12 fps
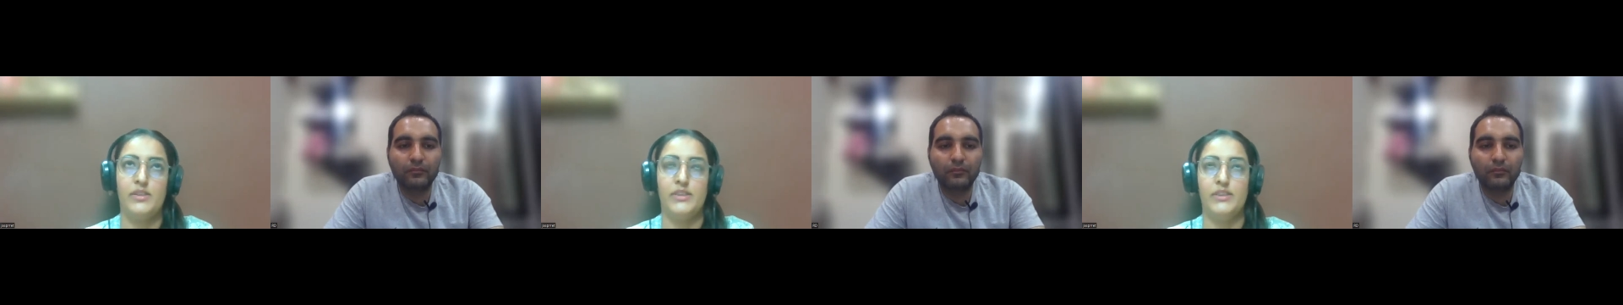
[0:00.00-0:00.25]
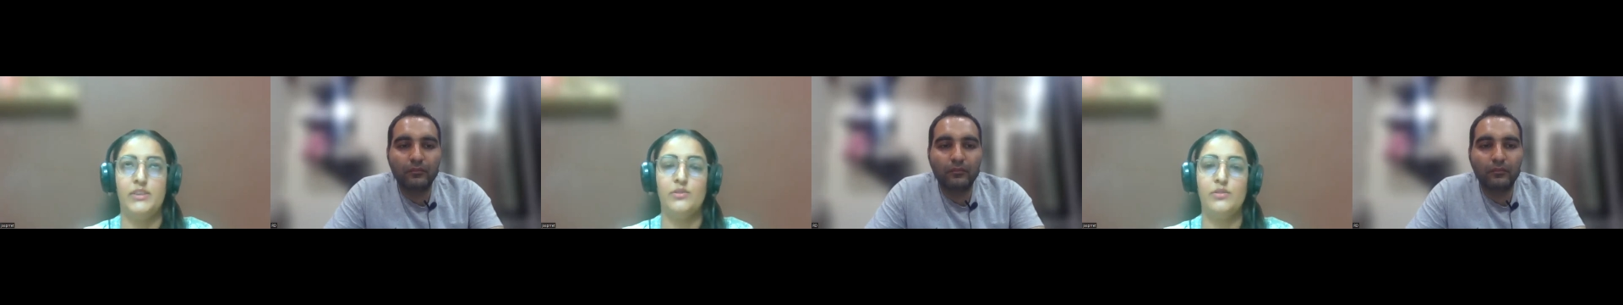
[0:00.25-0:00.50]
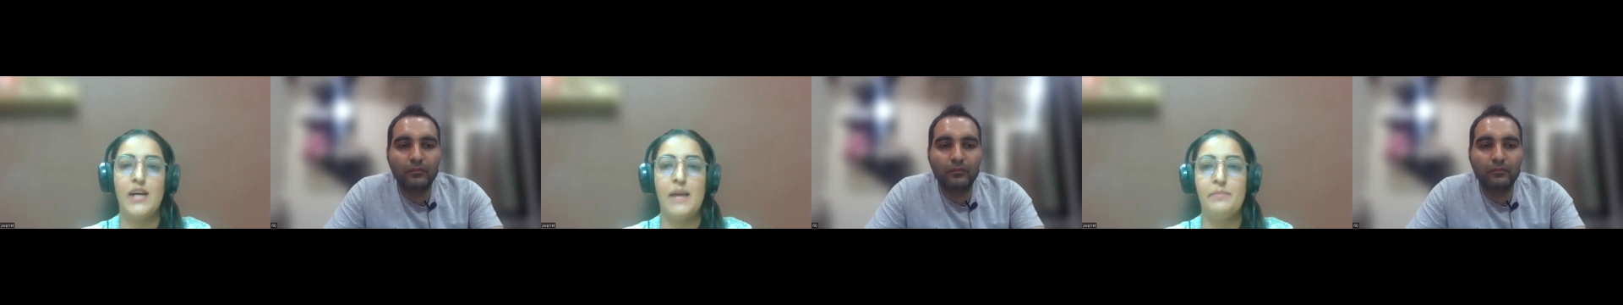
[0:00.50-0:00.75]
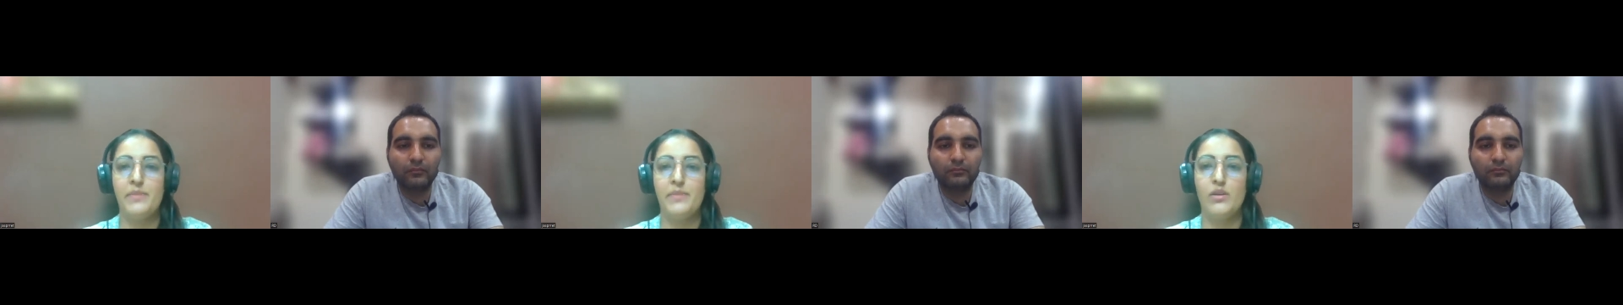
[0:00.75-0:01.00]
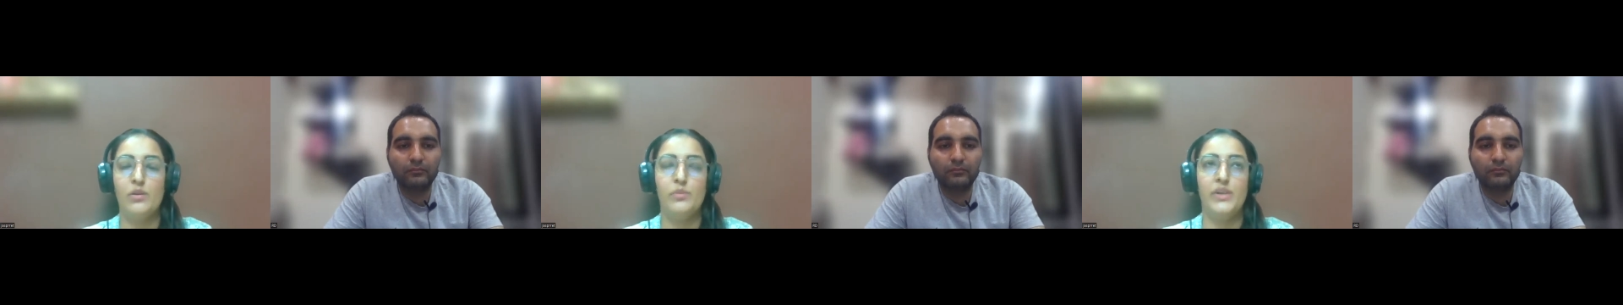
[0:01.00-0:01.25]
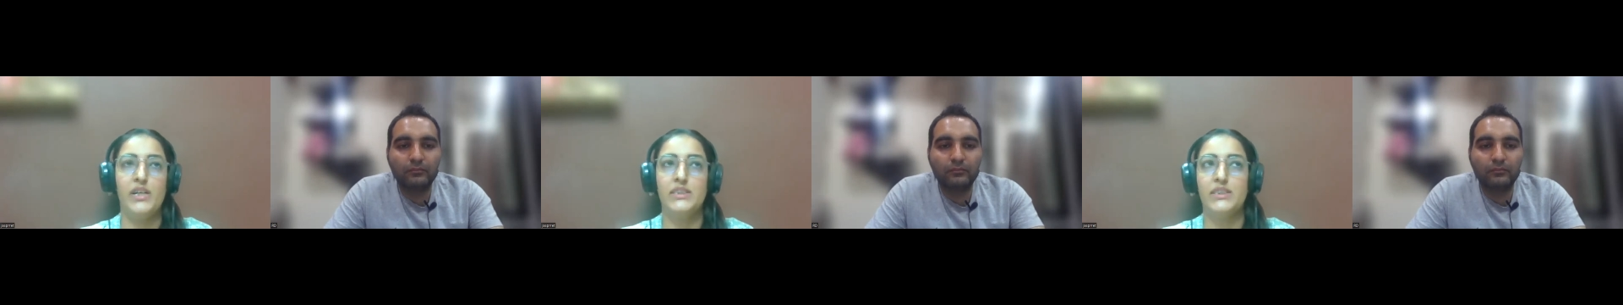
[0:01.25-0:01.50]
Speaker 1: Okay, so epic,
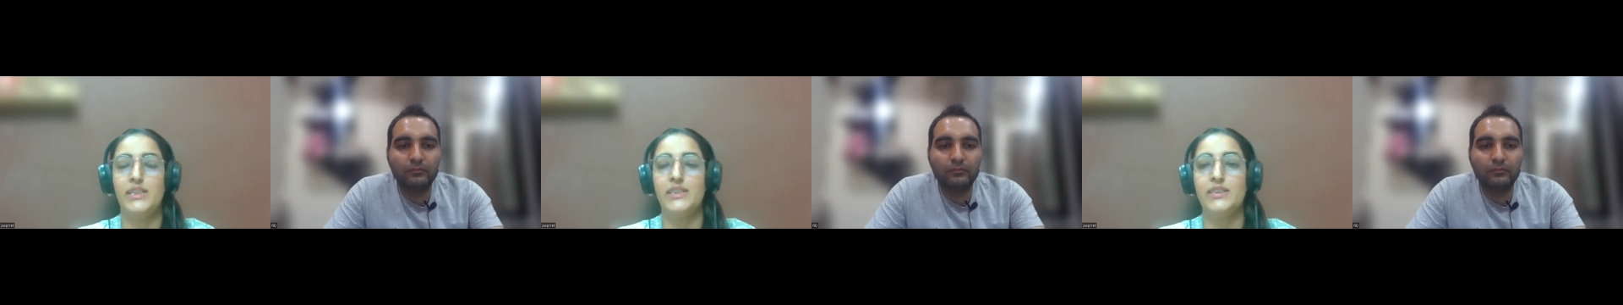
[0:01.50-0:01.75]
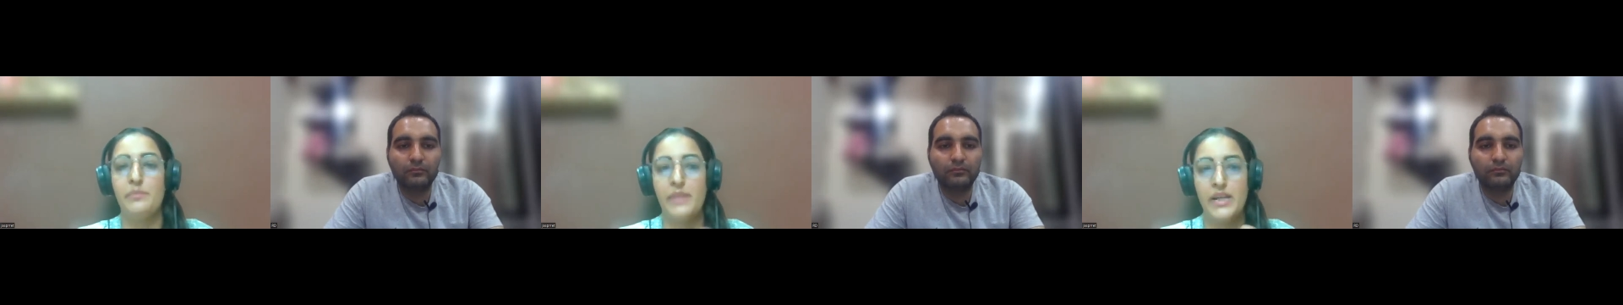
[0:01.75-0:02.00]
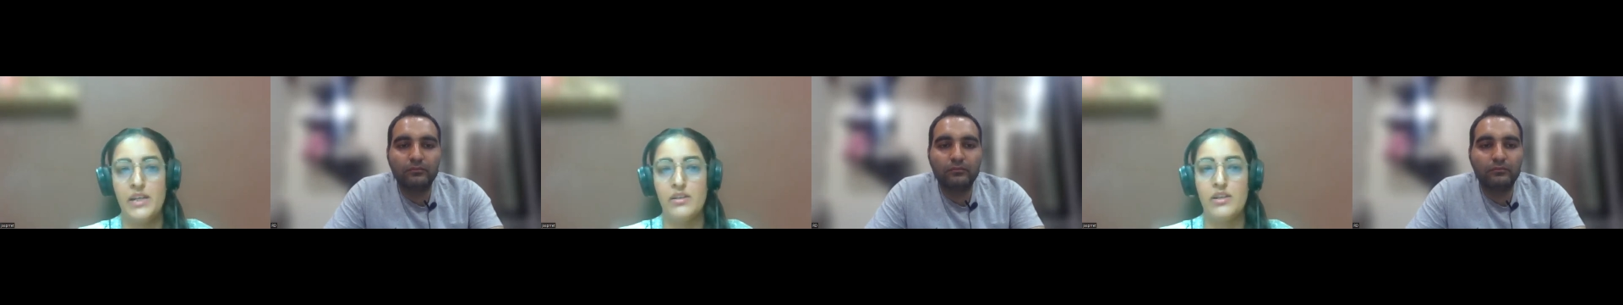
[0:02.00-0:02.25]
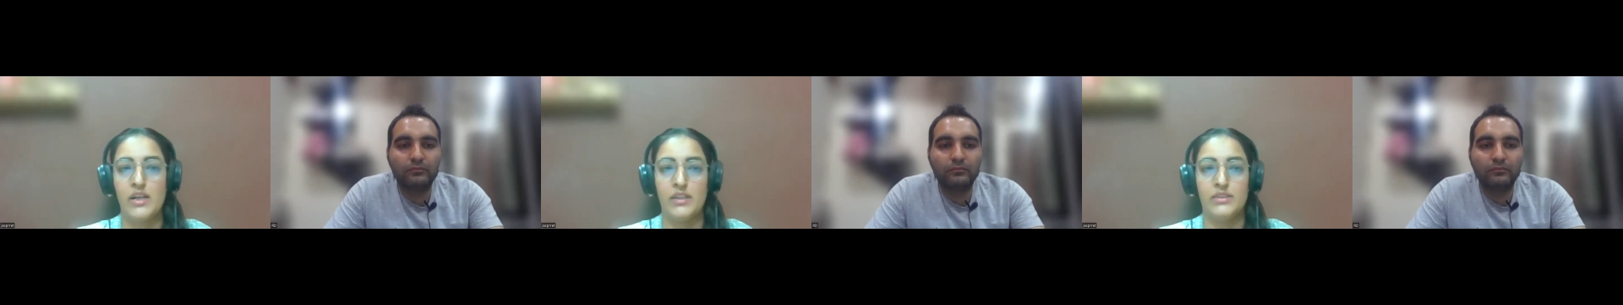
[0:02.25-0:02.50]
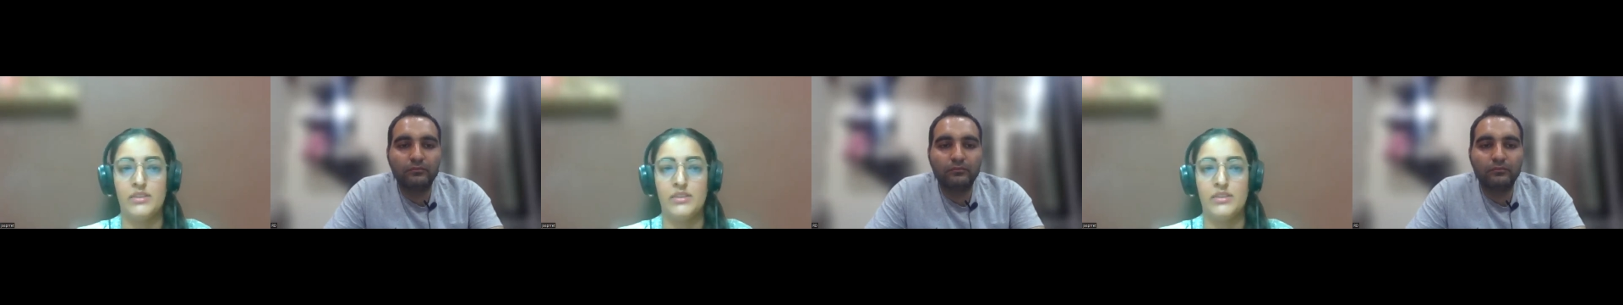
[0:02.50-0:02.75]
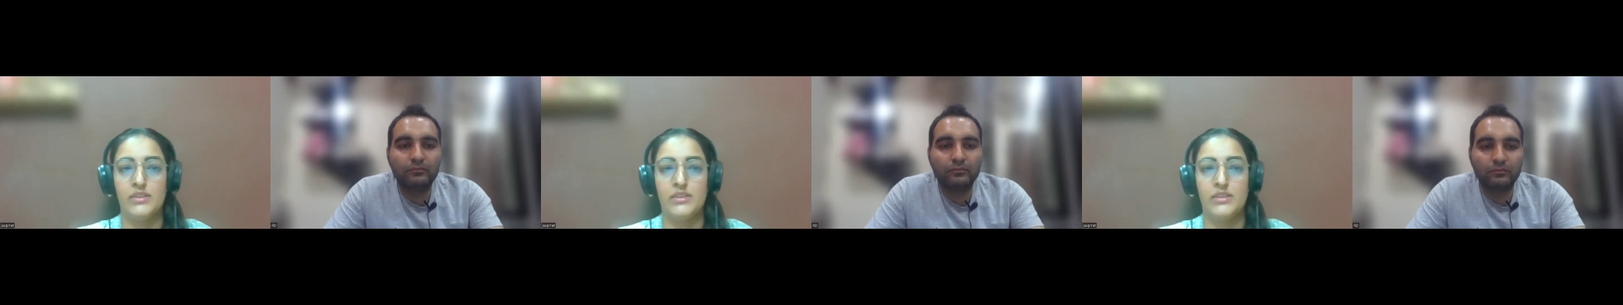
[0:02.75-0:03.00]
uh, we can say it is the main task.
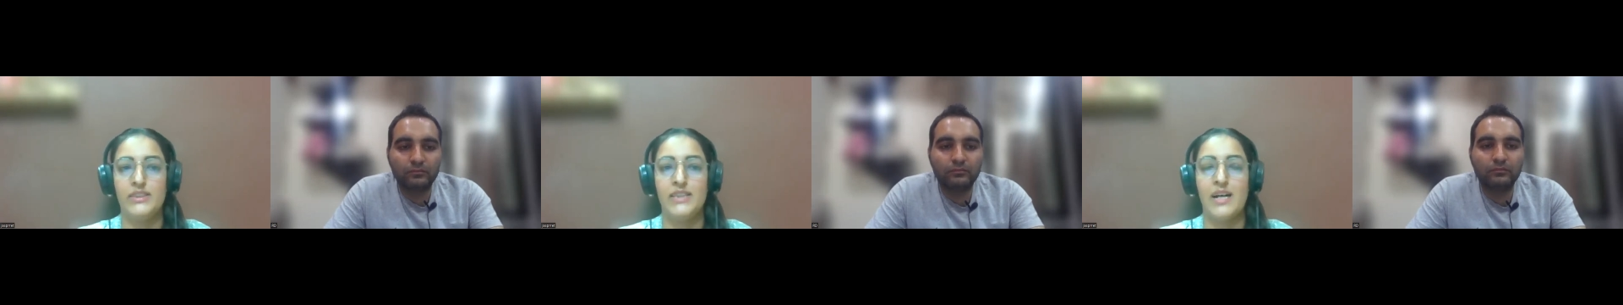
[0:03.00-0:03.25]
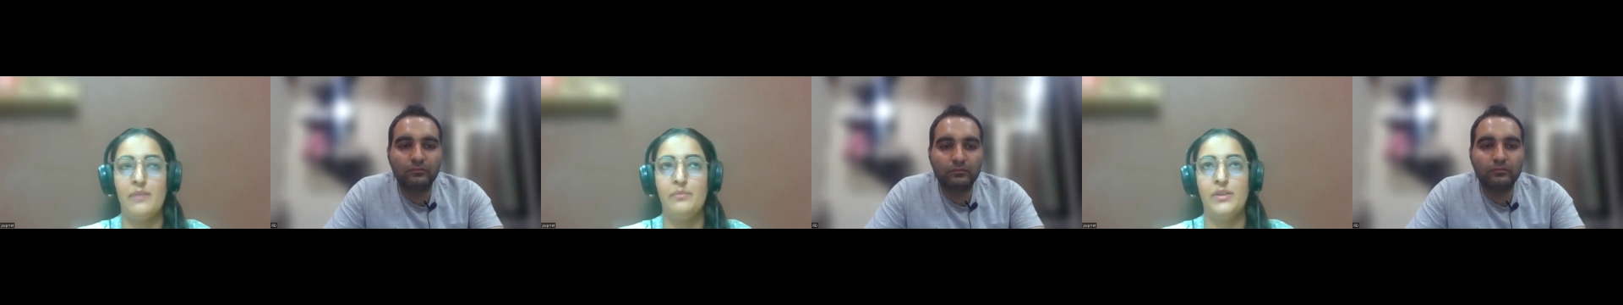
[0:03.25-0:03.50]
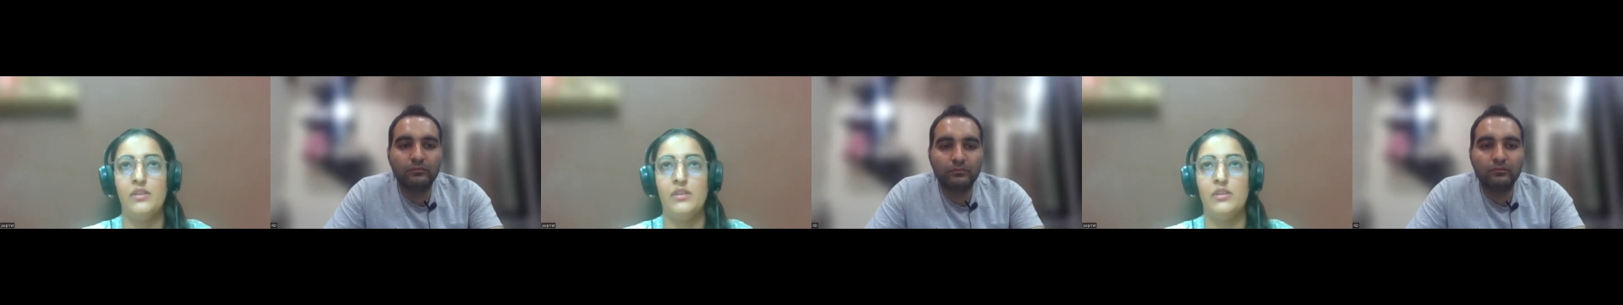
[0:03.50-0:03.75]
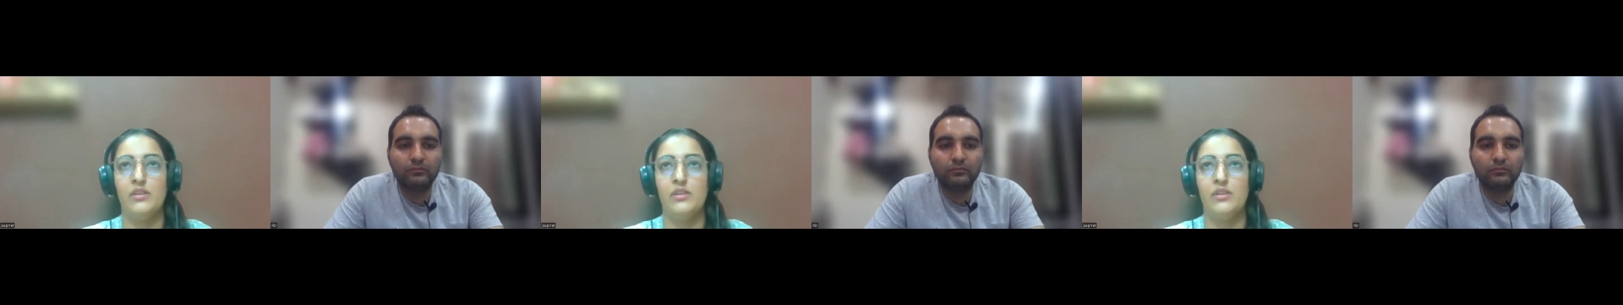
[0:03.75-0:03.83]
For example,